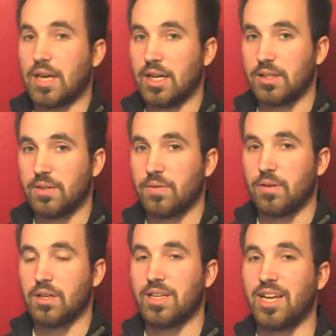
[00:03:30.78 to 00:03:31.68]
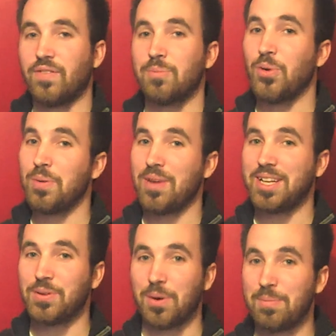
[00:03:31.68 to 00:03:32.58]
Con, giving more
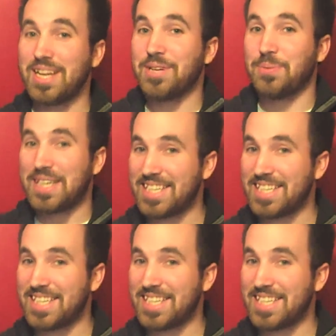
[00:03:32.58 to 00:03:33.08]
money to a big